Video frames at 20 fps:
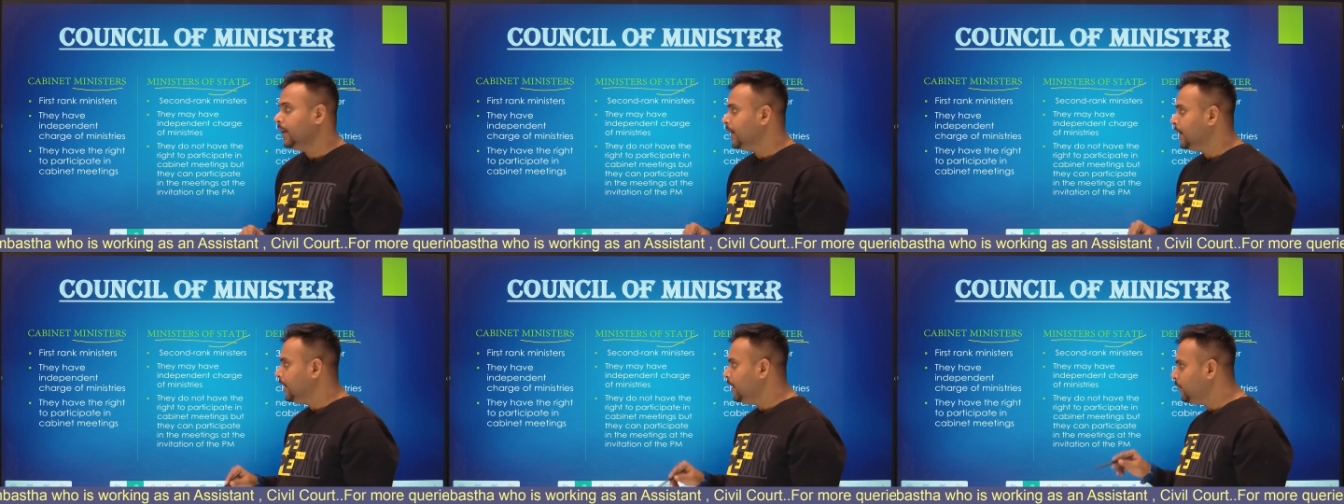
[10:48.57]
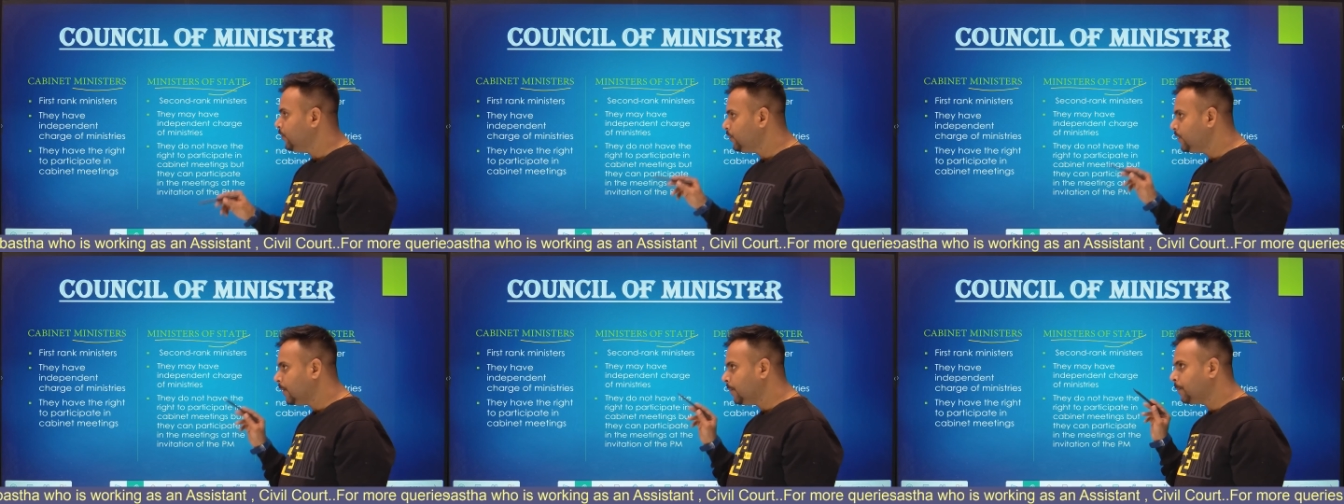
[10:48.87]

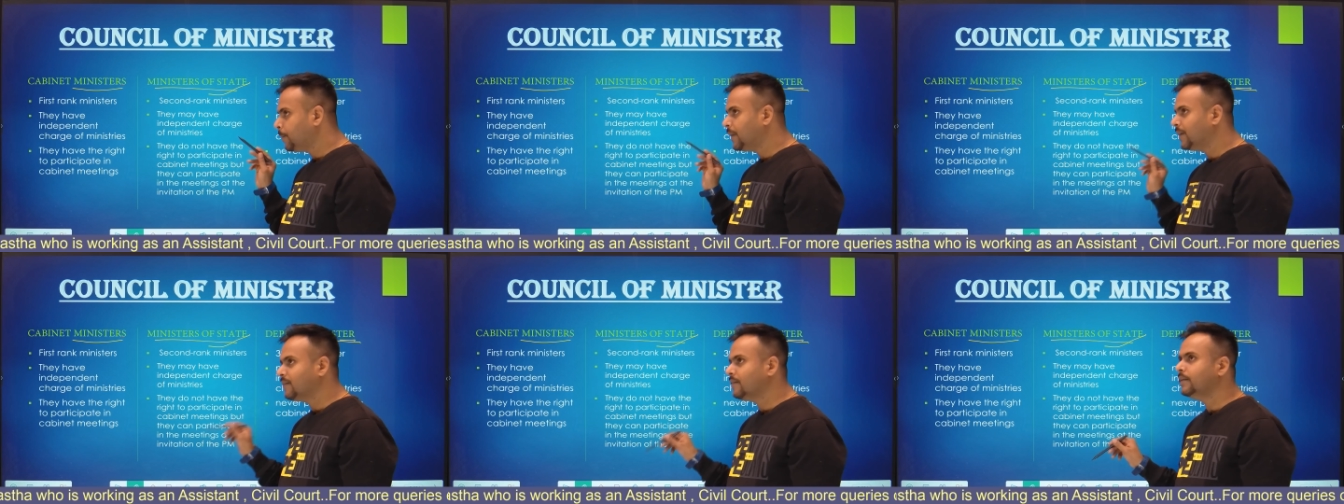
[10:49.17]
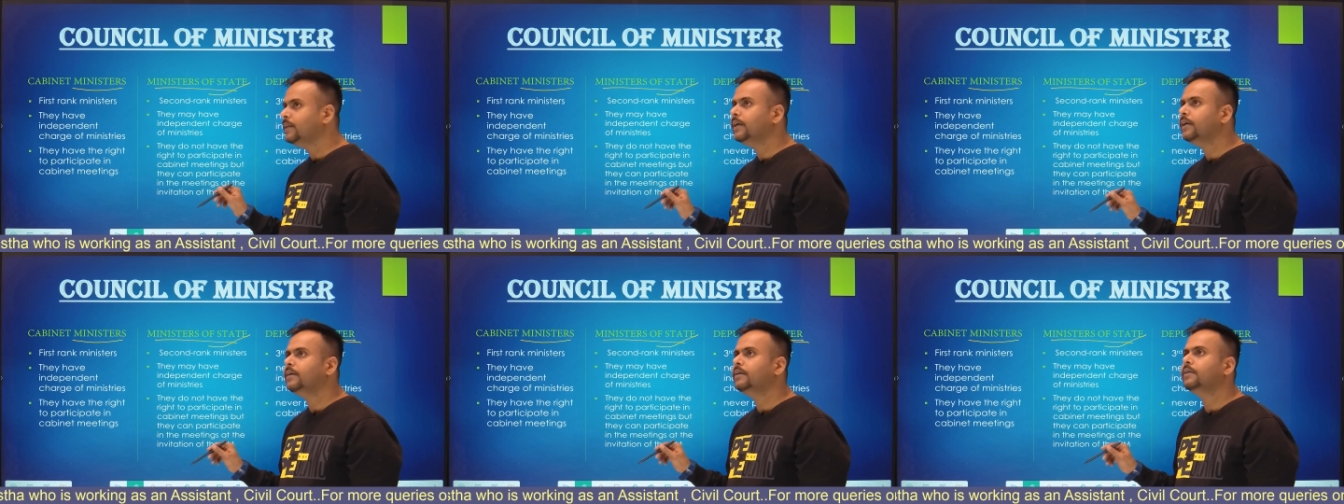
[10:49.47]
If the
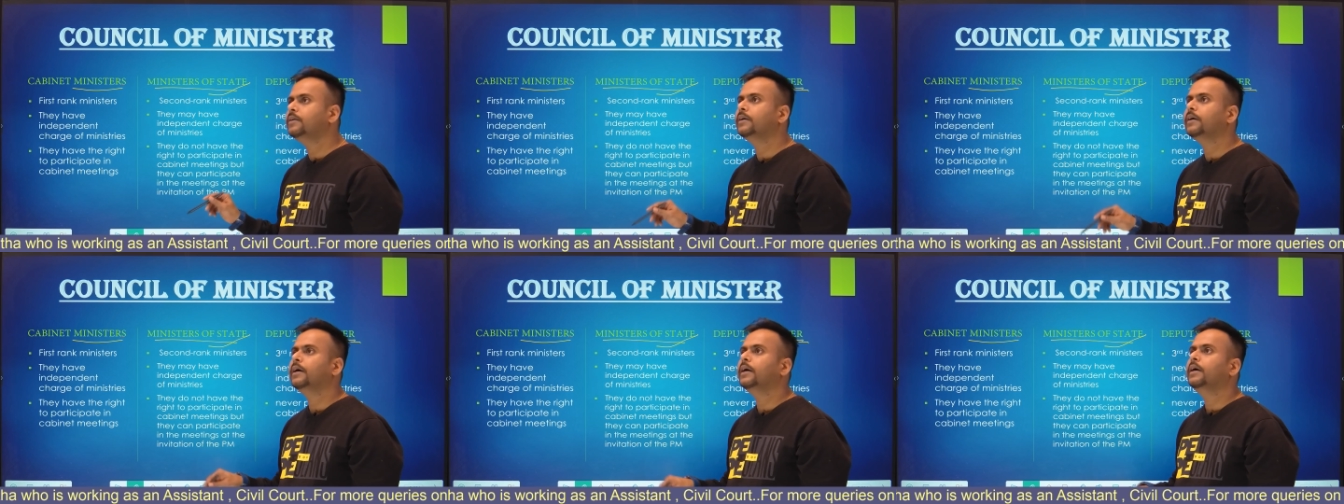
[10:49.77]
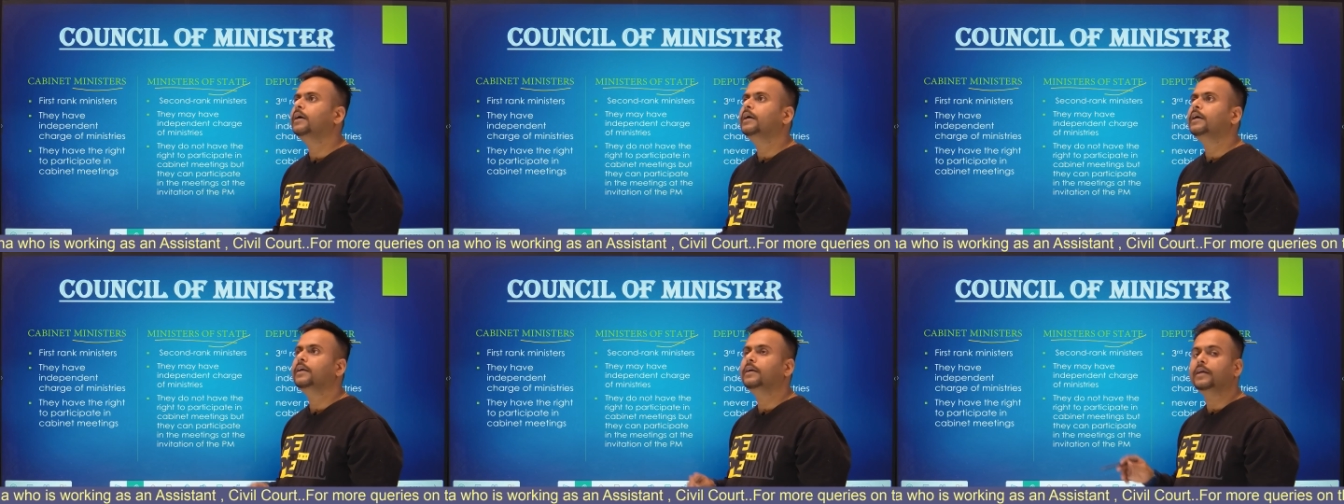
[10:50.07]
president
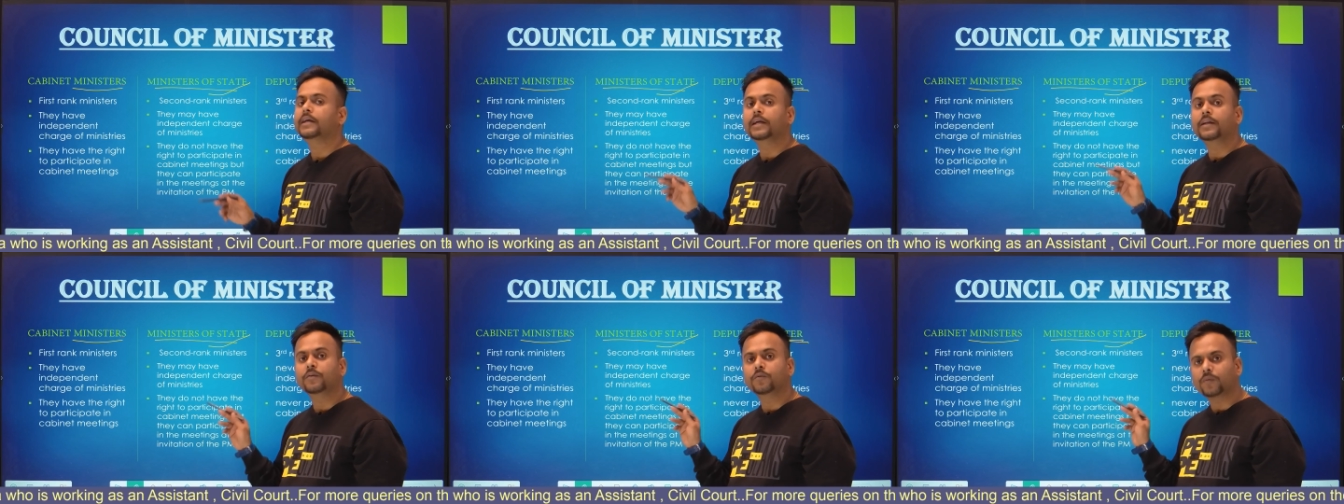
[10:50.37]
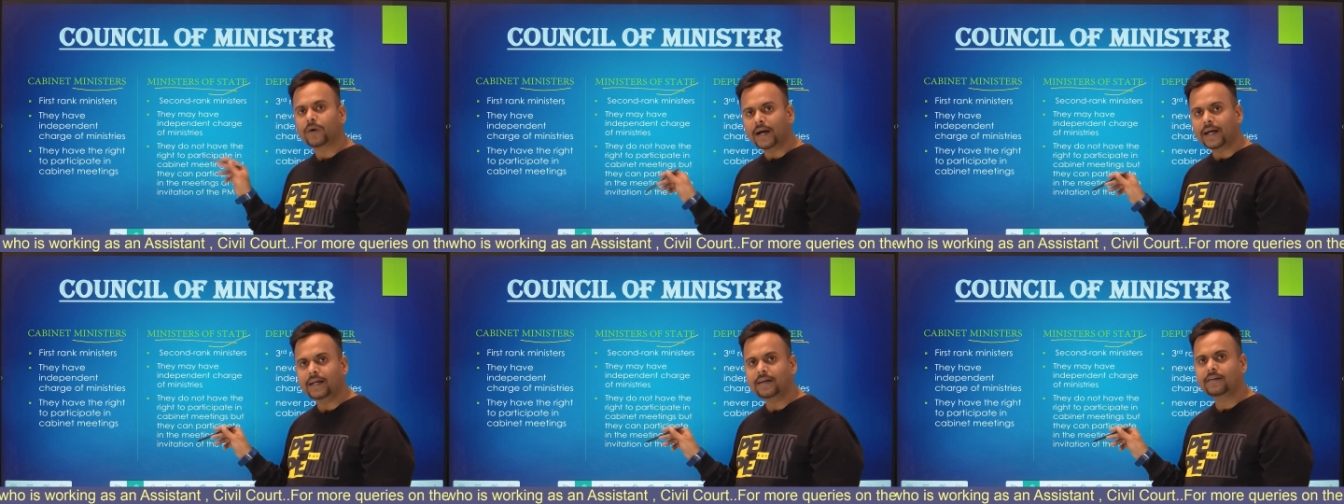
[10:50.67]

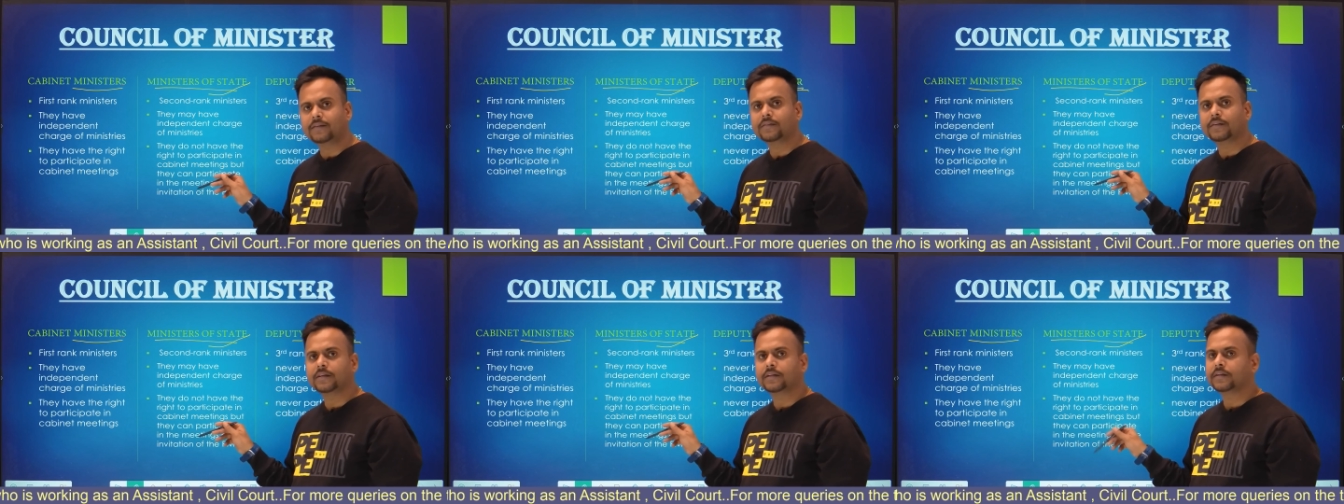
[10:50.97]
invites,